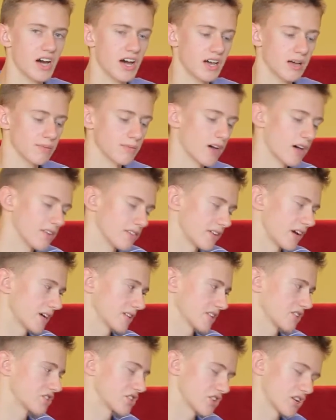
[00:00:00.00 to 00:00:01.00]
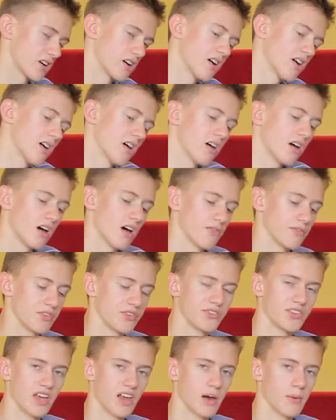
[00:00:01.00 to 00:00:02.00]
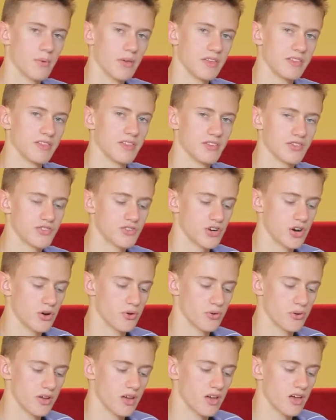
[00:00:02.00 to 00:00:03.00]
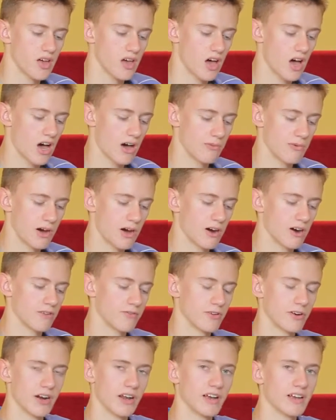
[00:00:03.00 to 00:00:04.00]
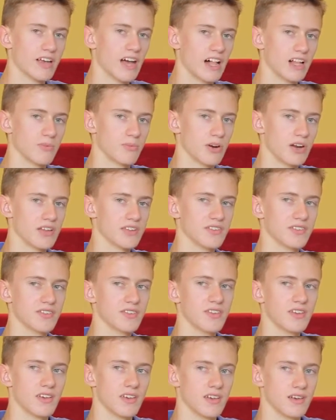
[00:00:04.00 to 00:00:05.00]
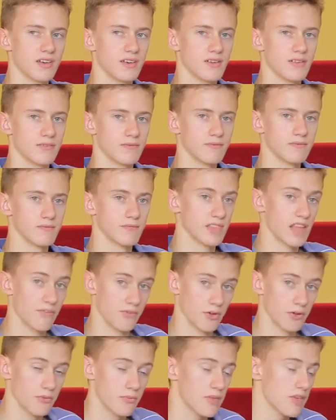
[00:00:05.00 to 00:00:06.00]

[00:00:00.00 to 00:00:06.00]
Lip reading: I'm not entirely sure of the setup in this drone, however it calibrates level.